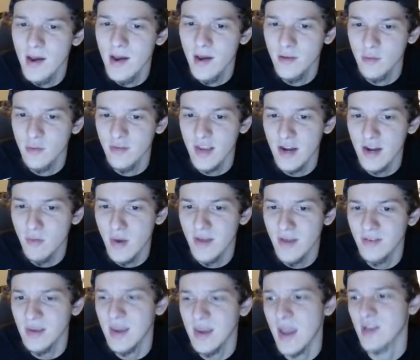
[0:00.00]
So
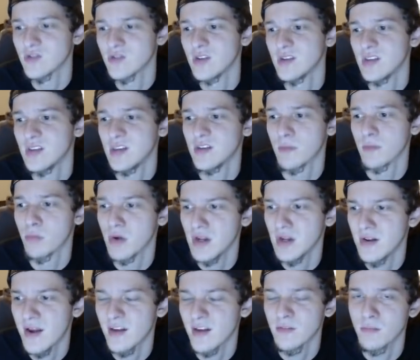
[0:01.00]
Satoransky actually sees a pretty
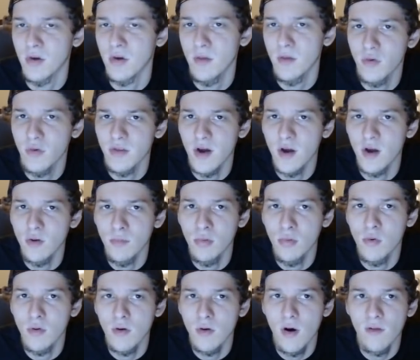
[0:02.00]
nice bump with Otto
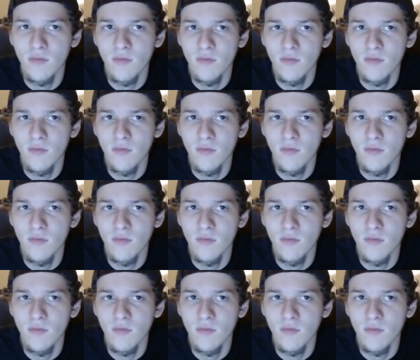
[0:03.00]
Porter off the